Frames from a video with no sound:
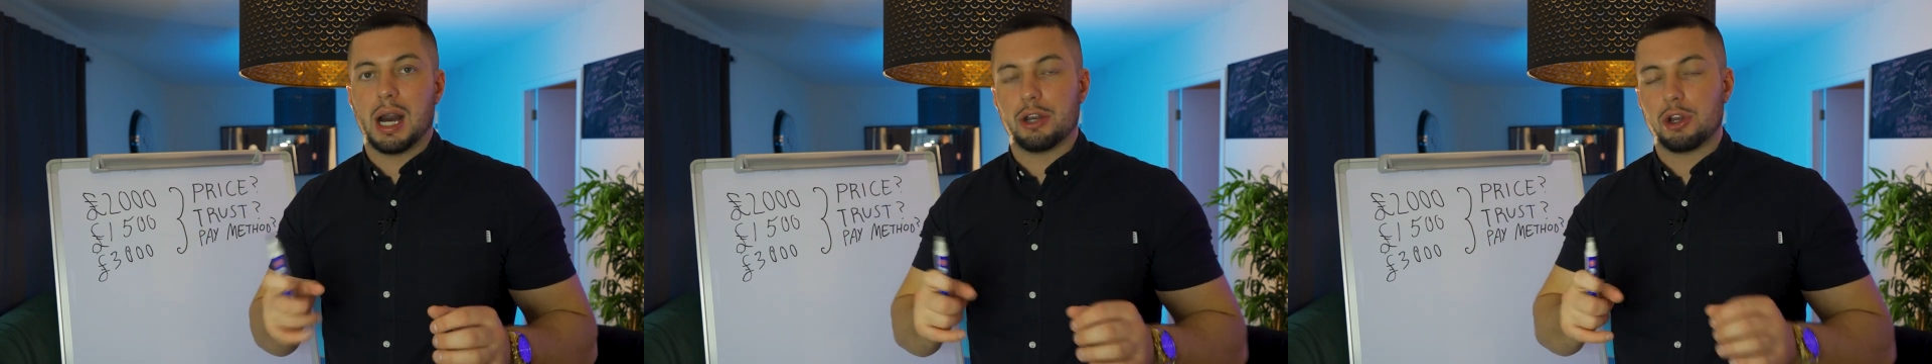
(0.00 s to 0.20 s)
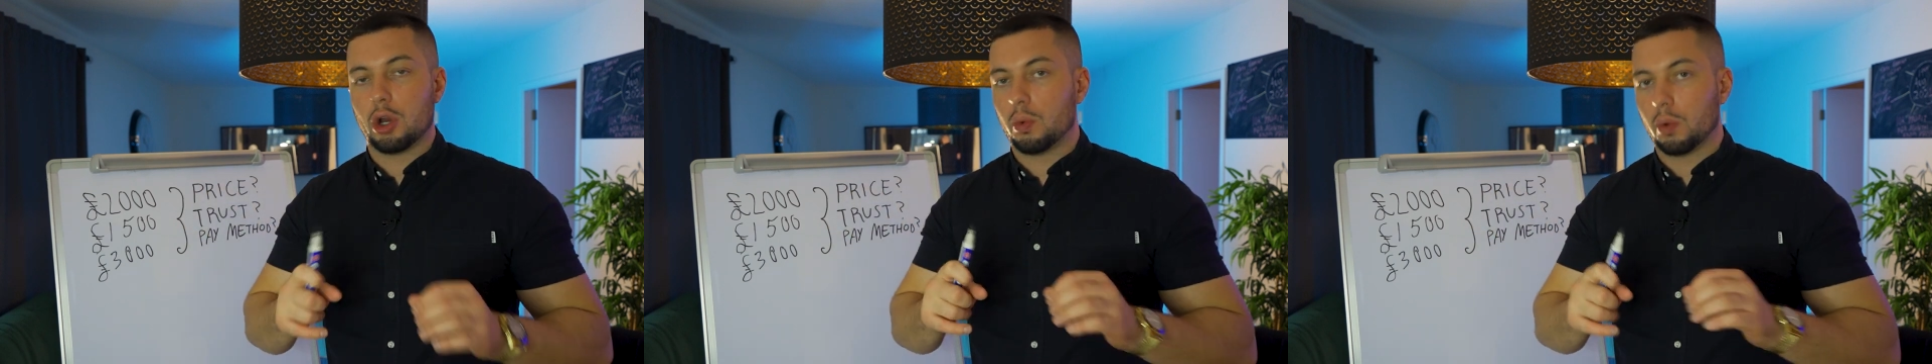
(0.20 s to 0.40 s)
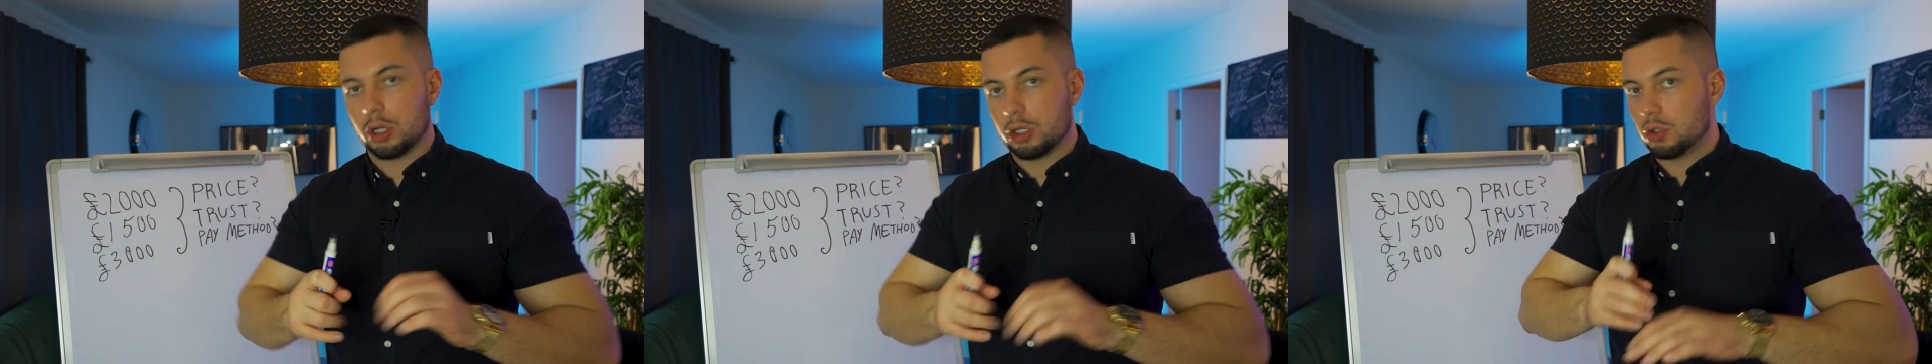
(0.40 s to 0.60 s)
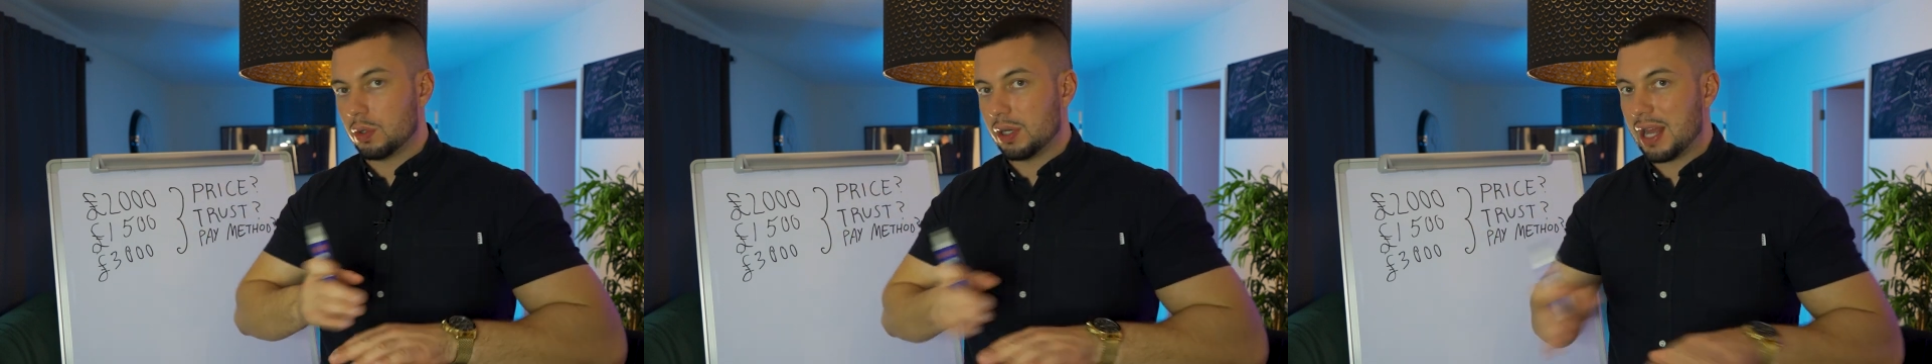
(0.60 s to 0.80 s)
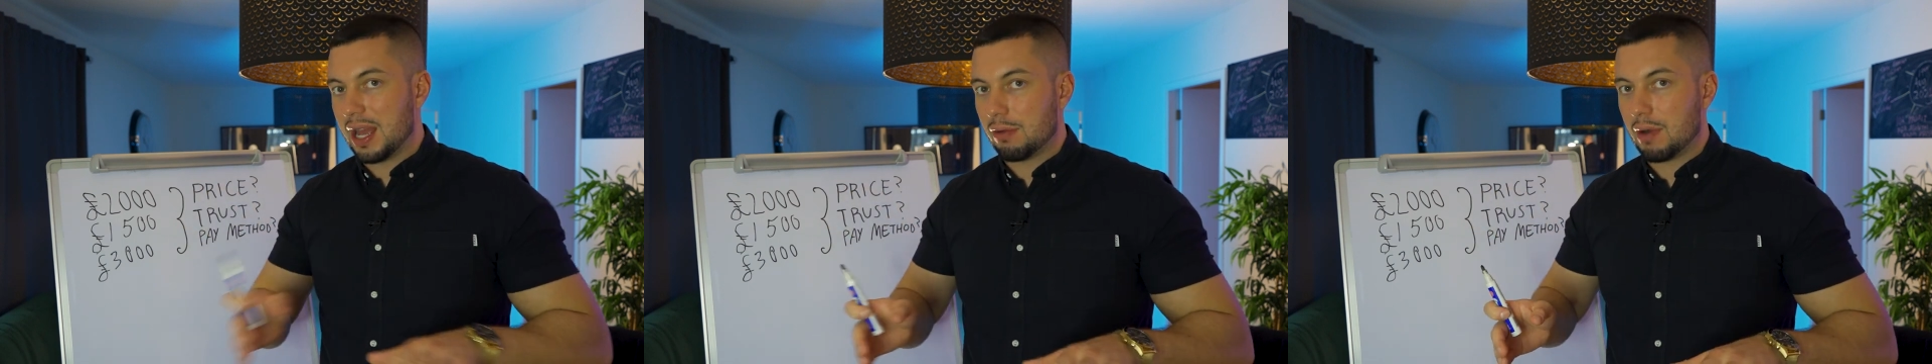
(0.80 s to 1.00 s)
I don't want to
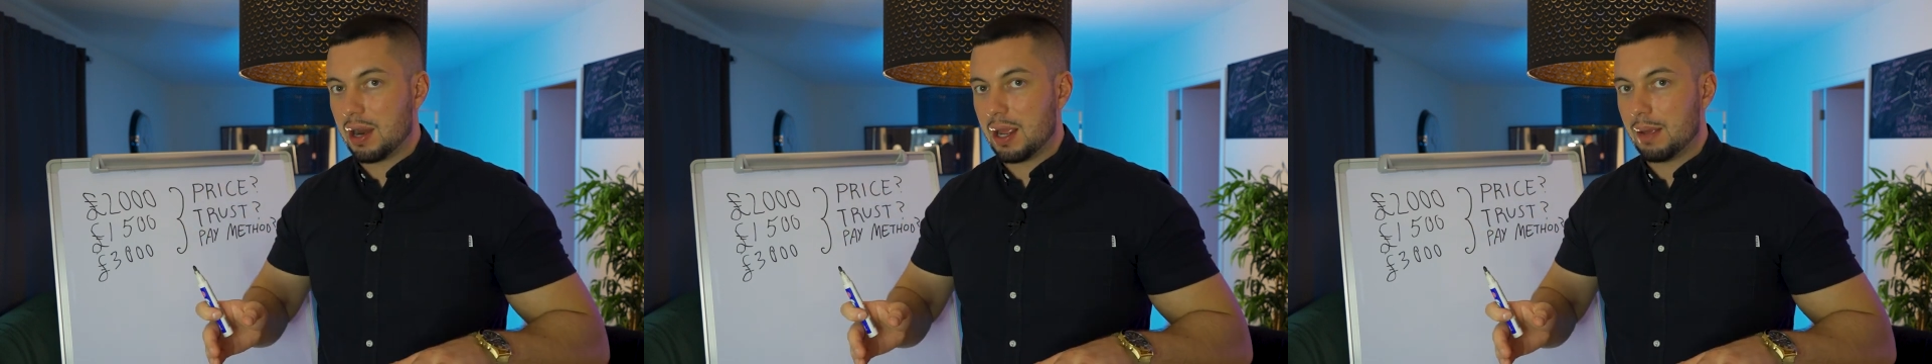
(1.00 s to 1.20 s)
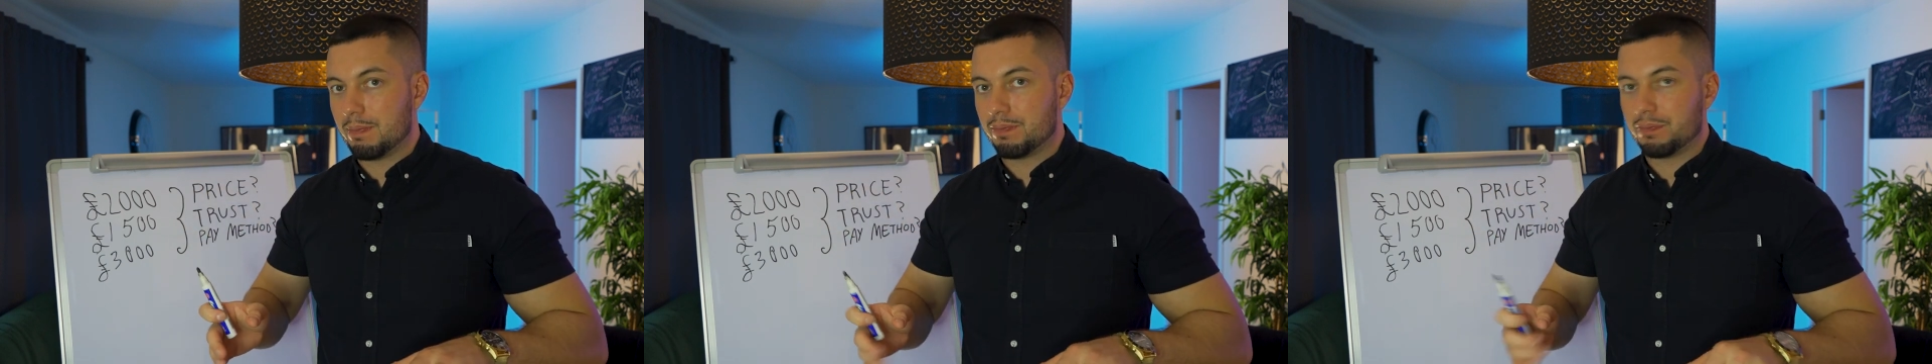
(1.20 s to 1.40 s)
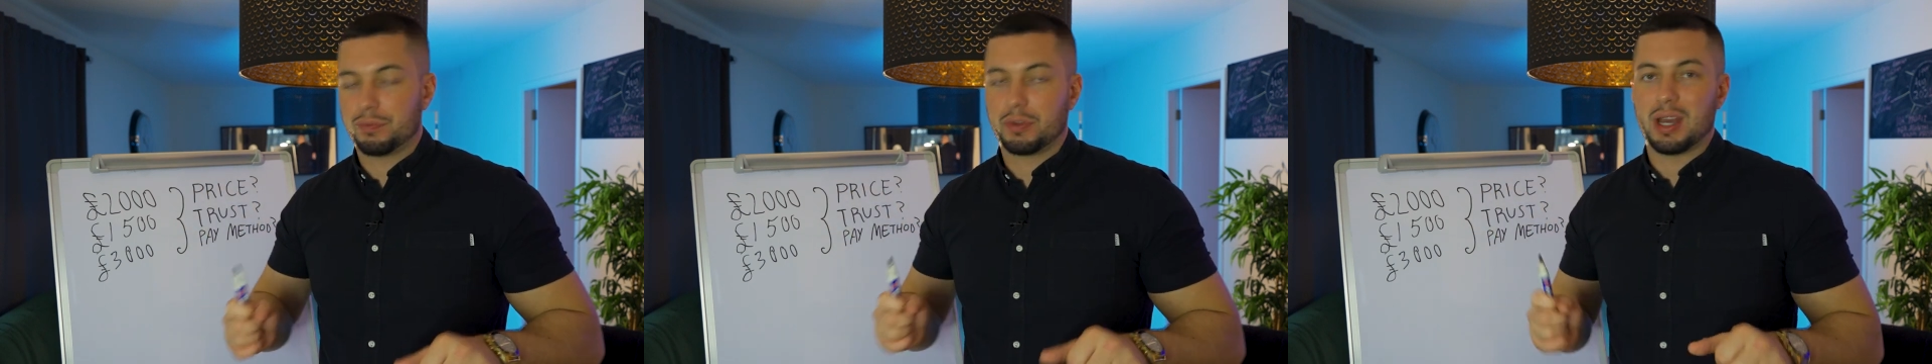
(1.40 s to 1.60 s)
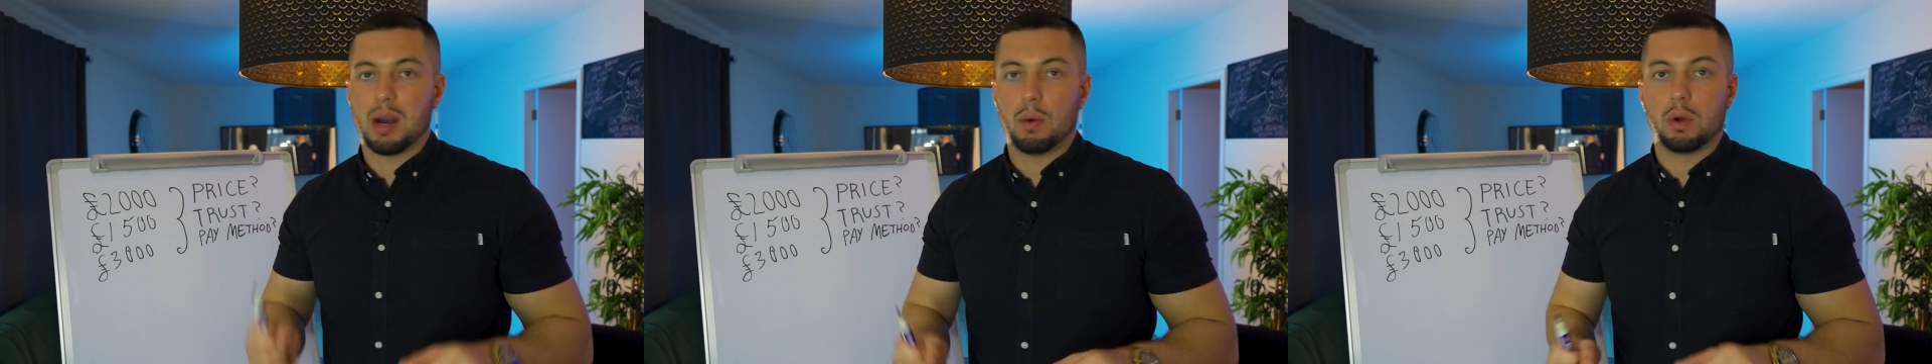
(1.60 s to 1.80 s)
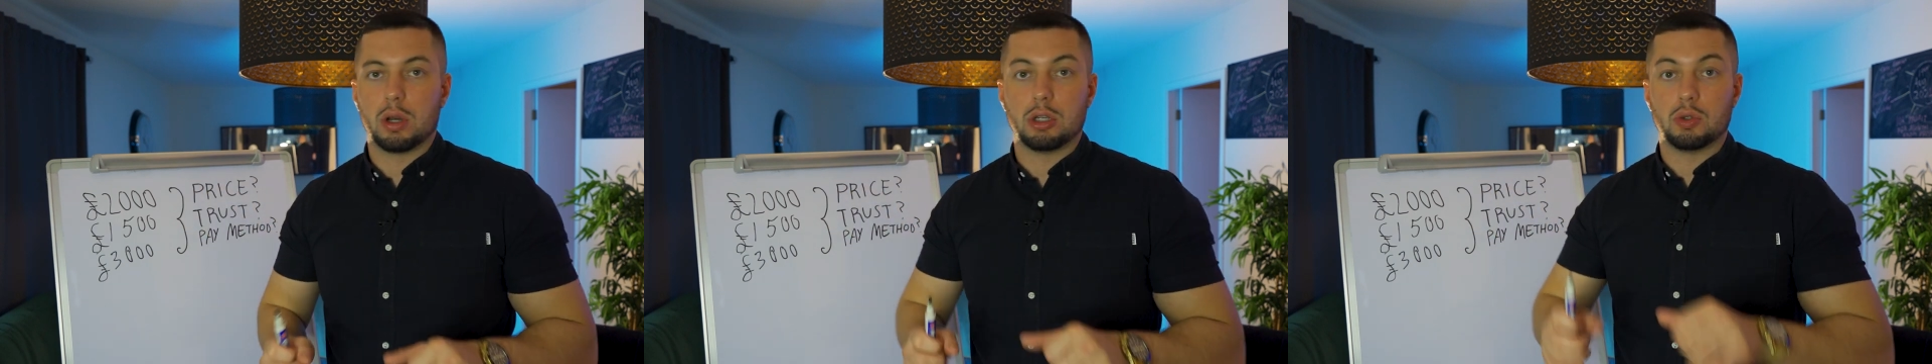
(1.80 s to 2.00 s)
do a day rate.
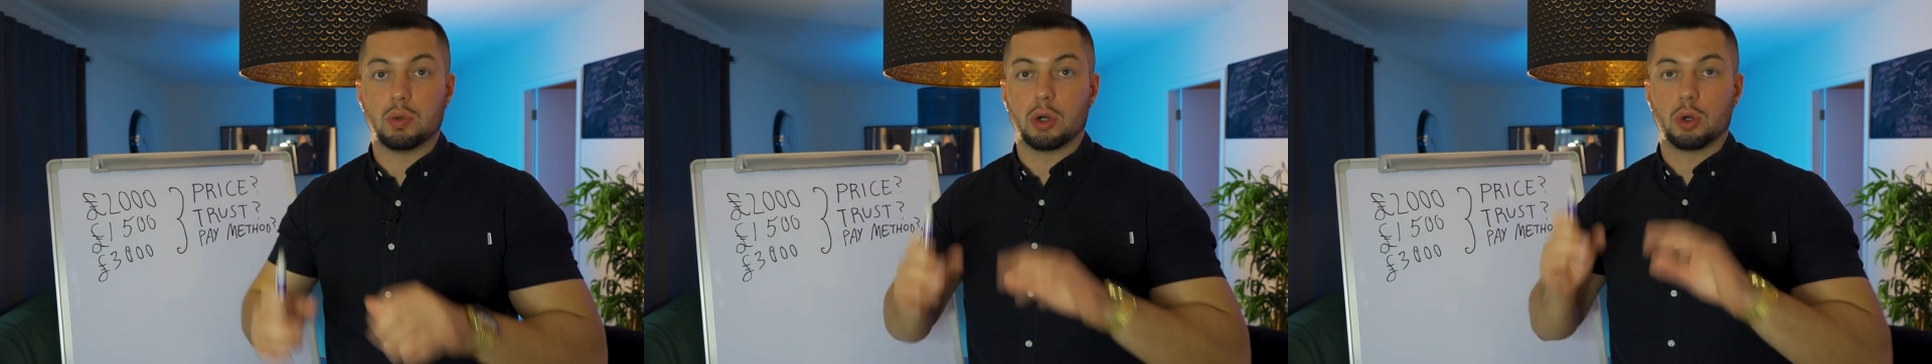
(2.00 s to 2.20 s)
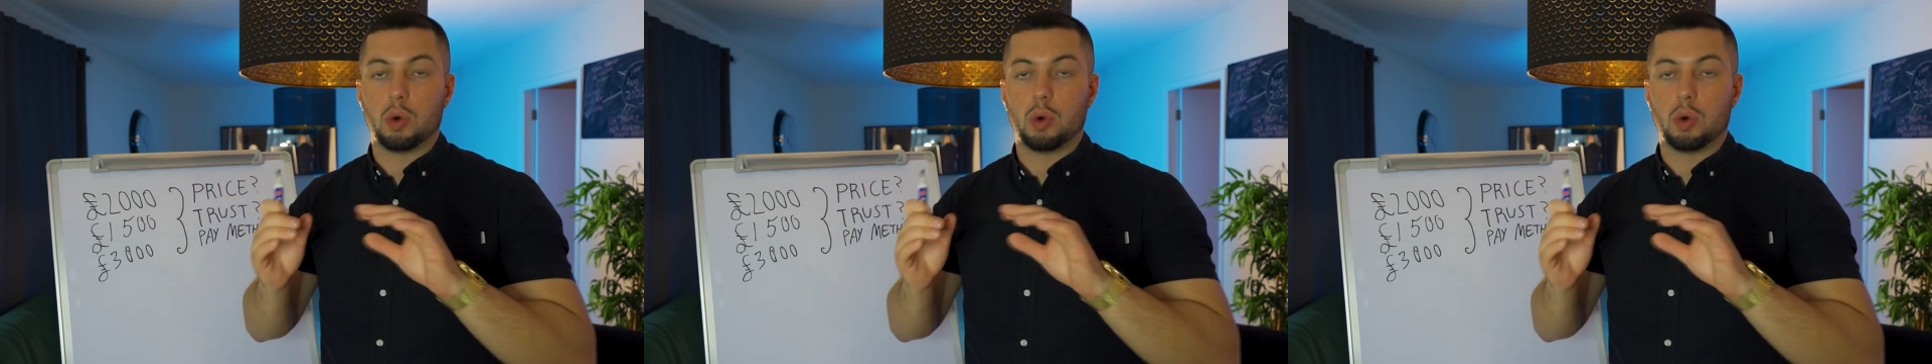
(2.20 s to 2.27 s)
I want to do